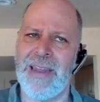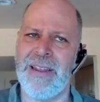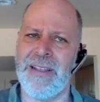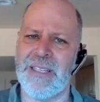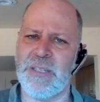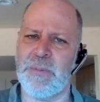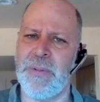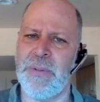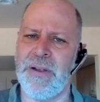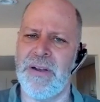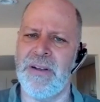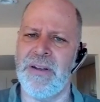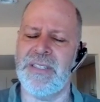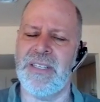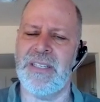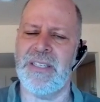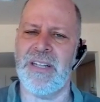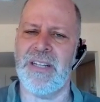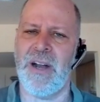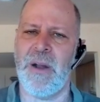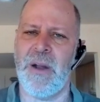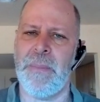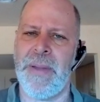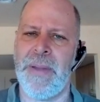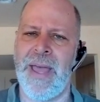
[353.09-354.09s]
experiences
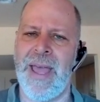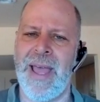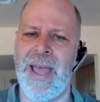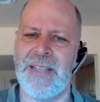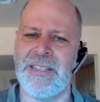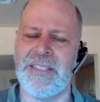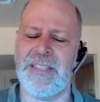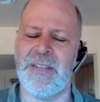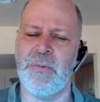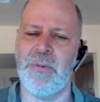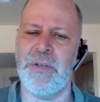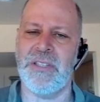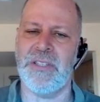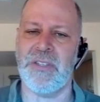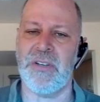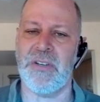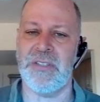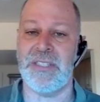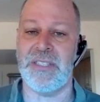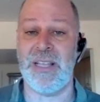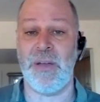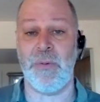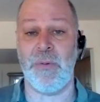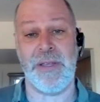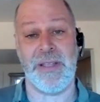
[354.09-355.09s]
in our past and
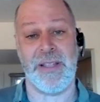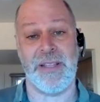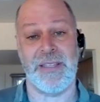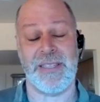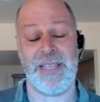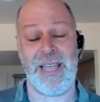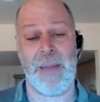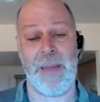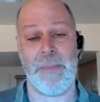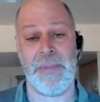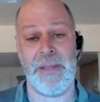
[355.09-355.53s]
resources that we can tap